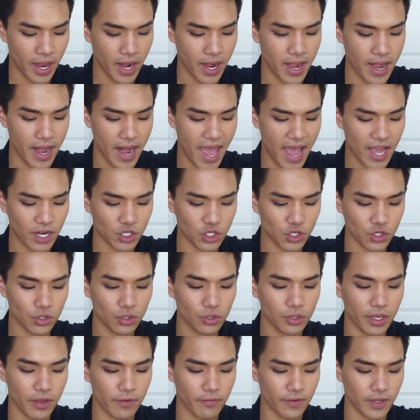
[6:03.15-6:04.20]

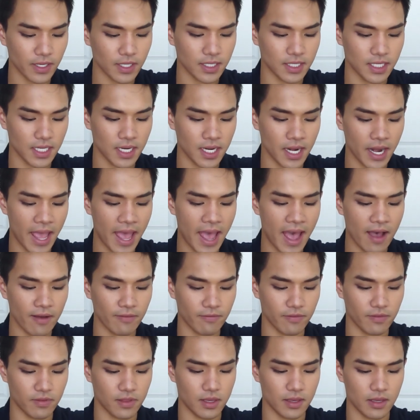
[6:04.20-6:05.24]
Natural if it didn't
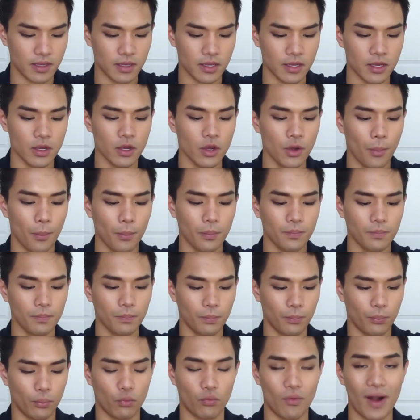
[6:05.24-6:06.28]
have the
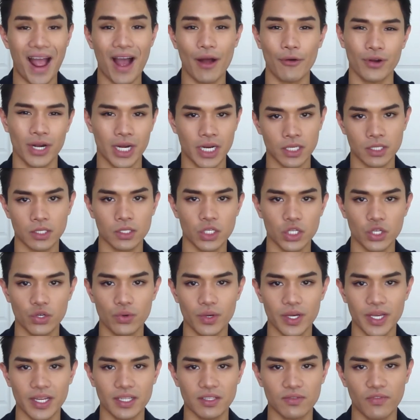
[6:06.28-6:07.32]
brownness to
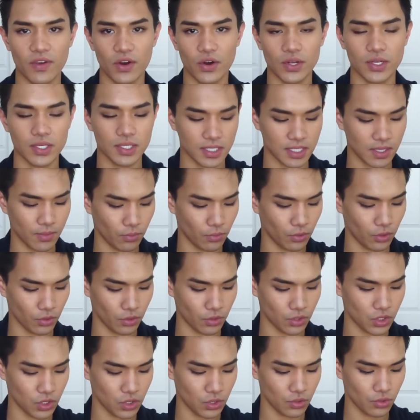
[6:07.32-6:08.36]
it. It's very similar
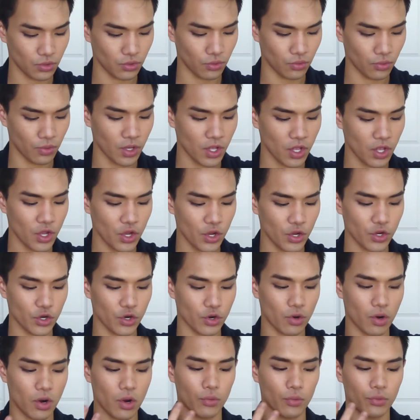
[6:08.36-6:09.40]
to
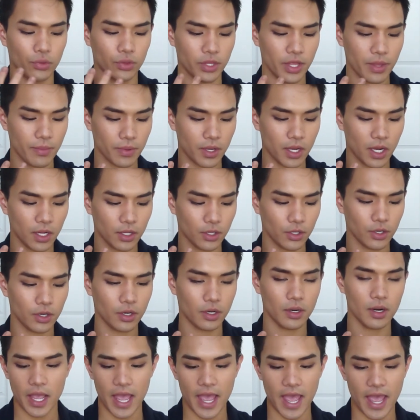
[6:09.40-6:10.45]
your own lip
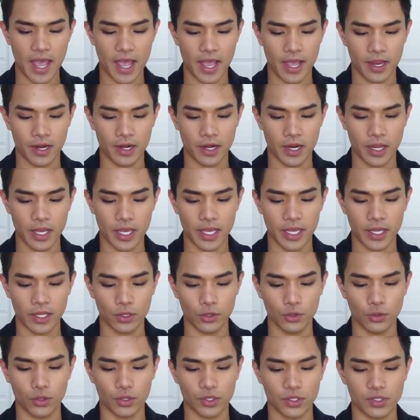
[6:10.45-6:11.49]
color and it
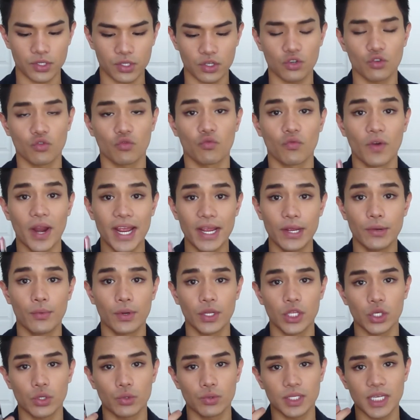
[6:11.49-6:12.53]
looks great
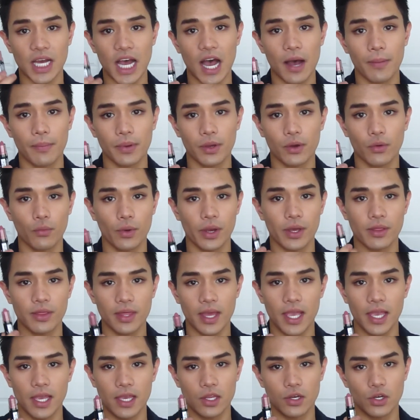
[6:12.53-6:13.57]
when you top it with
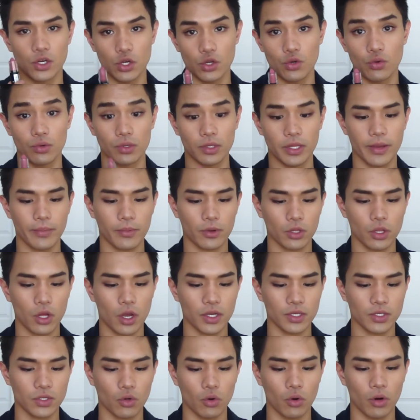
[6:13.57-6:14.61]
a nude lip
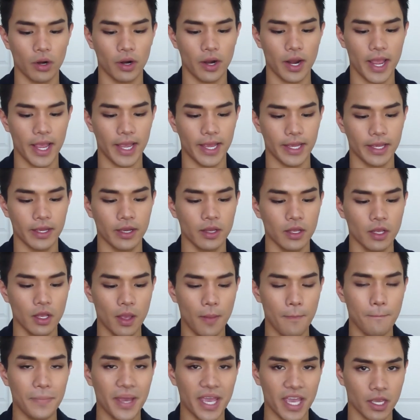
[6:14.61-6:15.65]
gloss or a
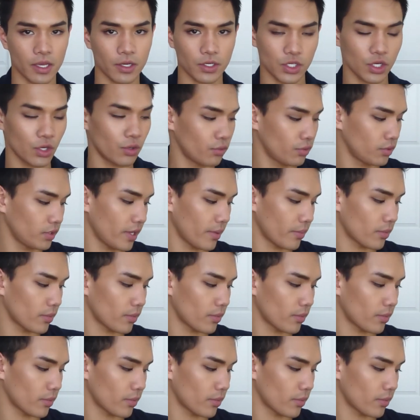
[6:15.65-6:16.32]
pink tone lip